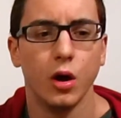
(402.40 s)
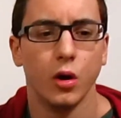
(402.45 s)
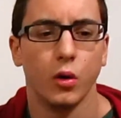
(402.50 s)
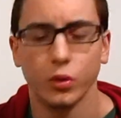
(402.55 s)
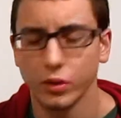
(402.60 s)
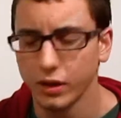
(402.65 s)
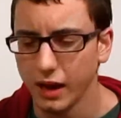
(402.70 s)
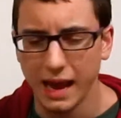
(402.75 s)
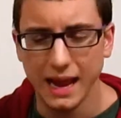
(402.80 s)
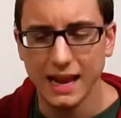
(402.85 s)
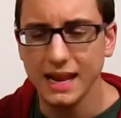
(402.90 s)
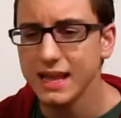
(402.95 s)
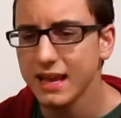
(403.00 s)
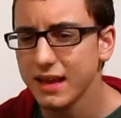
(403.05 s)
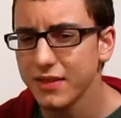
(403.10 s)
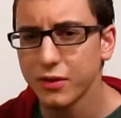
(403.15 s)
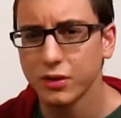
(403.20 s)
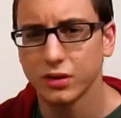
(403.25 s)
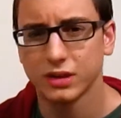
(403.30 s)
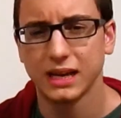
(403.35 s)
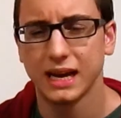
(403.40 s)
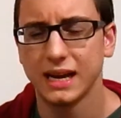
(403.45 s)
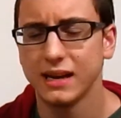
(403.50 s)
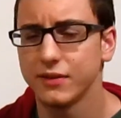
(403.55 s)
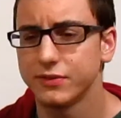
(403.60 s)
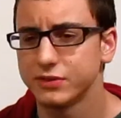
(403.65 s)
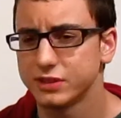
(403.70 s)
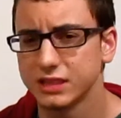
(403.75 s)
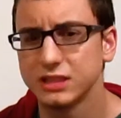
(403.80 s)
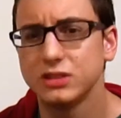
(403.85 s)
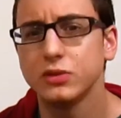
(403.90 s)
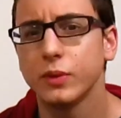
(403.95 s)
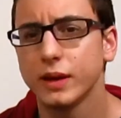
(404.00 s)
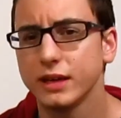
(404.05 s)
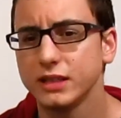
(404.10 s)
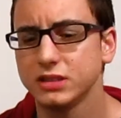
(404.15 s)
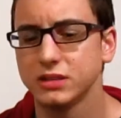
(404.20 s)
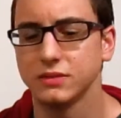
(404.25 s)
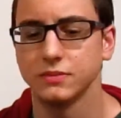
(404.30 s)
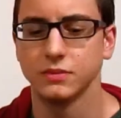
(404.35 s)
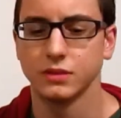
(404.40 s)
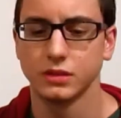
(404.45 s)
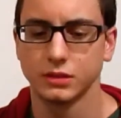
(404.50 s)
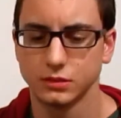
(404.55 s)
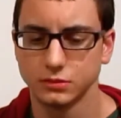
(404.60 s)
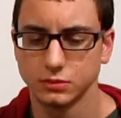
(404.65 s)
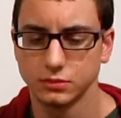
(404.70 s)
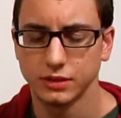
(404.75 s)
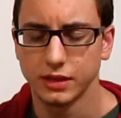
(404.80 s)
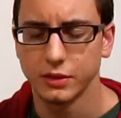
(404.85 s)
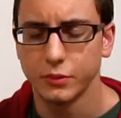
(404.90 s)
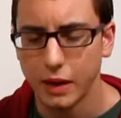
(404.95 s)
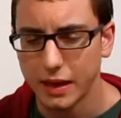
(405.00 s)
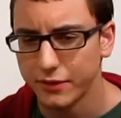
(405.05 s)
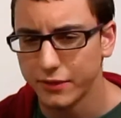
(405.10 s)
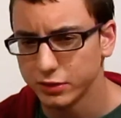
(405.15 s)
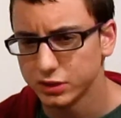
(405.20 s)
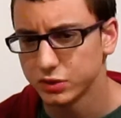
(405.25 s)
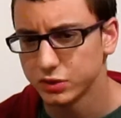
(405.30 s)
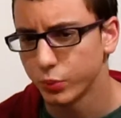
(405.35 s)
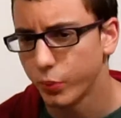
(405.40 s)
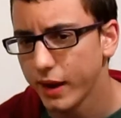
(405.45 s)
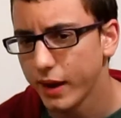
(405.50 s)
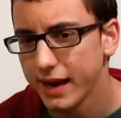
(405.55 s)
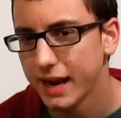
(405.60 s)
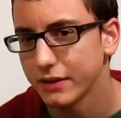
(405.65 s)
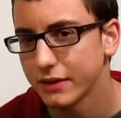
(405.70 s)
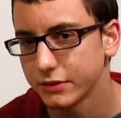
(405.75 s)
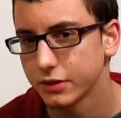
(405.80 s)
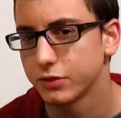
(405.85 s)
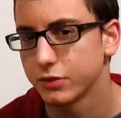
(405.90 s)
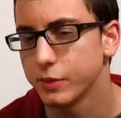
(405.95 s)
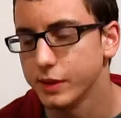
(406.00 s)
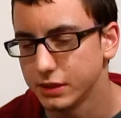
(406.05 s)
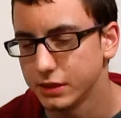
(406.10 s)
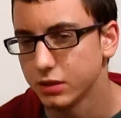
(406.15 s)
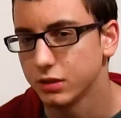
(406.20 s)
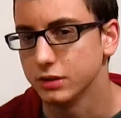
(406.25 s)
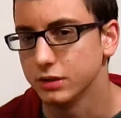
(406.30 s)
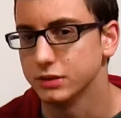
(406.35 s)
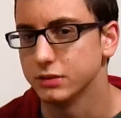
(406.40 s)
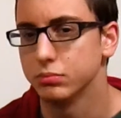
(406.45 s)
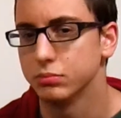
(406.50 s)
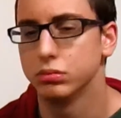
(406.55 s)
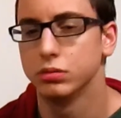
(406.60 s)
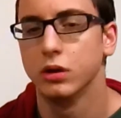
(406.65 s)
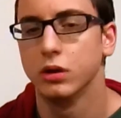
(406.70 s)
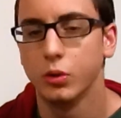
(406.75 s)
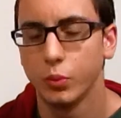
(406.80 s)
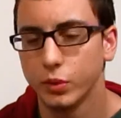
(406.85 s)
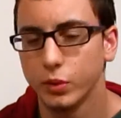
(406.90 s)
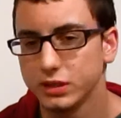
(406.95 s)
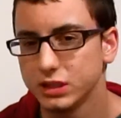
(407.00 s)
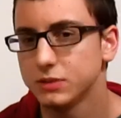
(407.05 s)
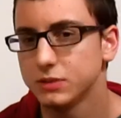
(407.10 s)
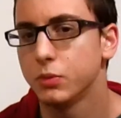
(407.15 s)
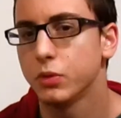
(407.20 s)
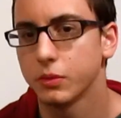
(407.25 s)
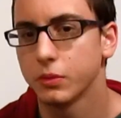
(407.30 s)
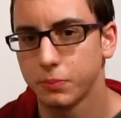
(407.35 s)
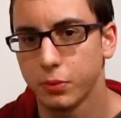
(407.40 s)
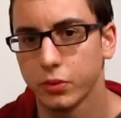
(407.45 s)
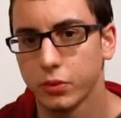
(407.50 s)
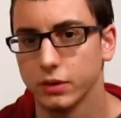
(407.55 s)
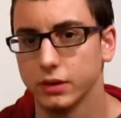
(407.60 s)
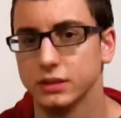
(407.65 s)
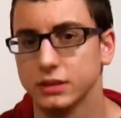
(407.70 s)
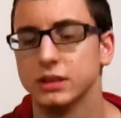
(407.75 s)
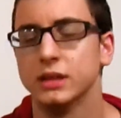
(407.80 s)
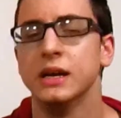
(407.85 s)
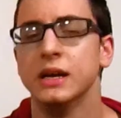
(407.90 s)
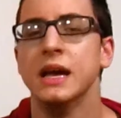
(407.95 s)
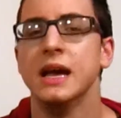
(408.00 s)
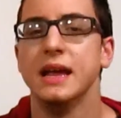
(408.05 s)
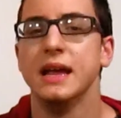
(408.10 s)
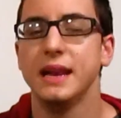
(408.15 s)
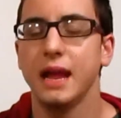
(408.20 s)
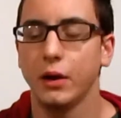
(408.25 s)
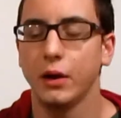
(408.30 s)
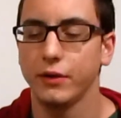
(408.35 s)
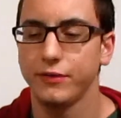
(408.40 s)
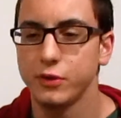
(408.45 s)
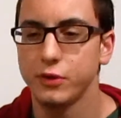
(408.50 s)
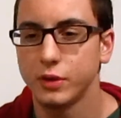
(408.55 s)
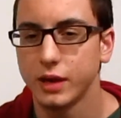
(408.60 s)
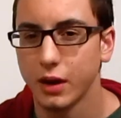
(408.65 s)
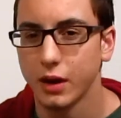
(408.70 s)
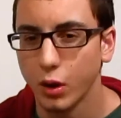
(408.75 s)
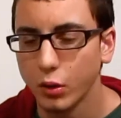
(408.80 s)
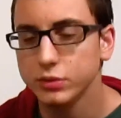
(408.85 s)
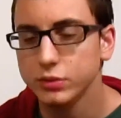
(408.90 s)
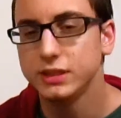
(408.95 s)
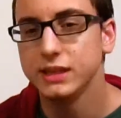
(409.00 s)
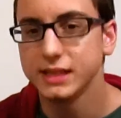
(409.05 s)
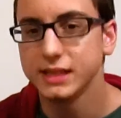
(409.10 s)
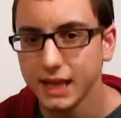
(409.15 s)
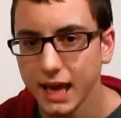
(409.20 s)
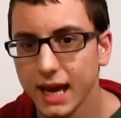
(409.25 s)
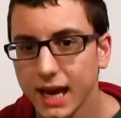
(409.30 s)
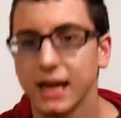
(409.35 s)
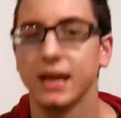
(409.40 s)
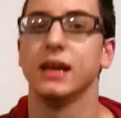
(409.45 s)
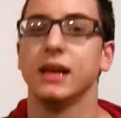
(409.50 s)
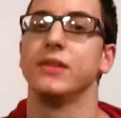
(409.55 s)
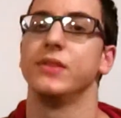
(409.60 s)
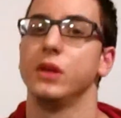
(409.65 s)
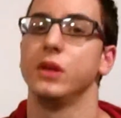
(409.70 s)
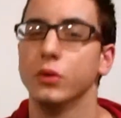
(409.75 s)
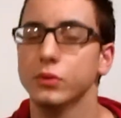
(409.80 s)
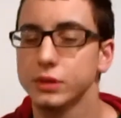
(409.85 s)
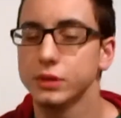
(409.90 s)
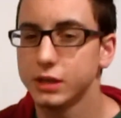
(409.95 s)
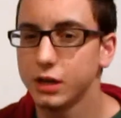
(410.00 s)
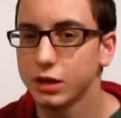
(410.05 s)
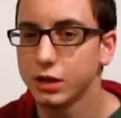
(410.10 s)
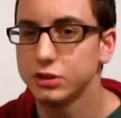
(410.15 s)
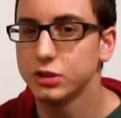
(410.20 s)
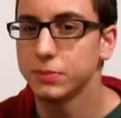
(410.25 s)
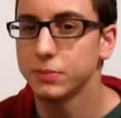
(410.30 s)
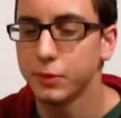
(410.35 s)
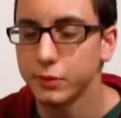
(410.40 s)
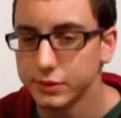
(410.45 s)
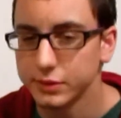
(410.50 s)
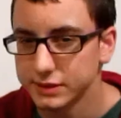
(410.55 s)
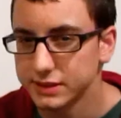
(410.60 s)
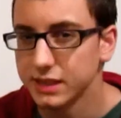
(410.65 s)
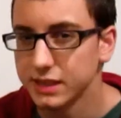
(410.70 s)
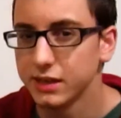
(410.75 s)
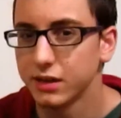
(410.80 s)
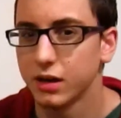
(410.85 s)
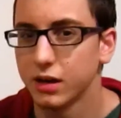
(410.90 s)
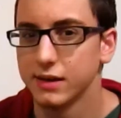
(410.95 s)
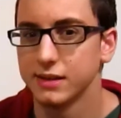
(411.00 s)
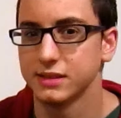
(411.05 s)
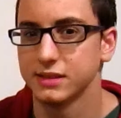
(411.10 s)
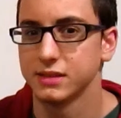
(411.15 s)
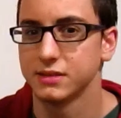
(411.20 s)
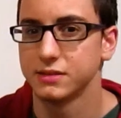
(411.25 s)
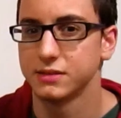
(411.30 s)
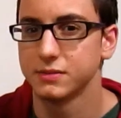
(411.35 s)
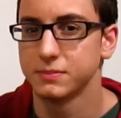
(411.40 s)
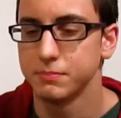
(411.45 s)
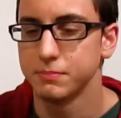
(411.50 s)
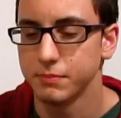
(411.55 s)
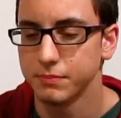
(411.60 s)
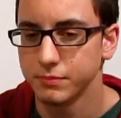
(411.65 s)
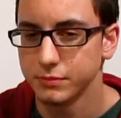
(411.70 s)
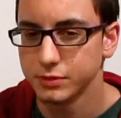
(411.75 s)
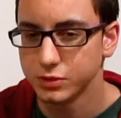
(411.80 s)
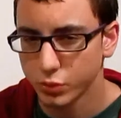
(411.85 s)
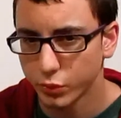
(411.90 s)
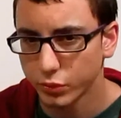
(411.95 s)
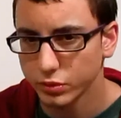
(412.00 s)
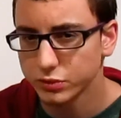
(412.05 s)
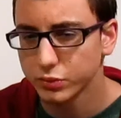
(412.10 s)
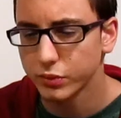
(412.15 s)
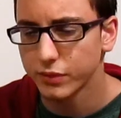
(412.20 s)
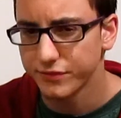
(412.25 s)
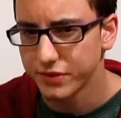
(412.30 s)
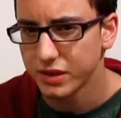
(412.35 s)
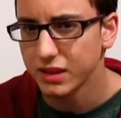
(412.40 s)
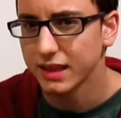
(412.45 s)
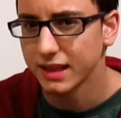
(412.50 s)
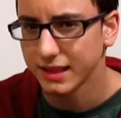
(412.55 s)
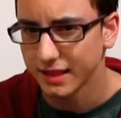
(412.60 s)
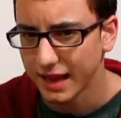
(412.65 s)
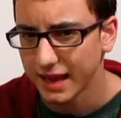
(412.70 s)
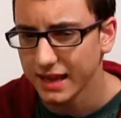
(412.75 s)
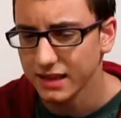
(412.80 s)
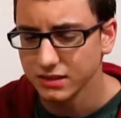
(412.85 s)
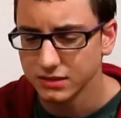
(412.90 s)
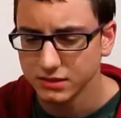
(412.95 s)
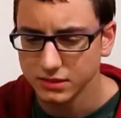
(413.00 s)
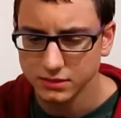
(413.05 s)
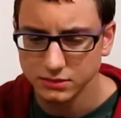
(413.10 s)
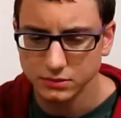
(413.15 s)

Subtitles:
or any other kind of situation than rather just wait out the 3 turns? Which is more important? Now if you can OTK and the only card your opponent's sitting on is a Swords of Revealing Light,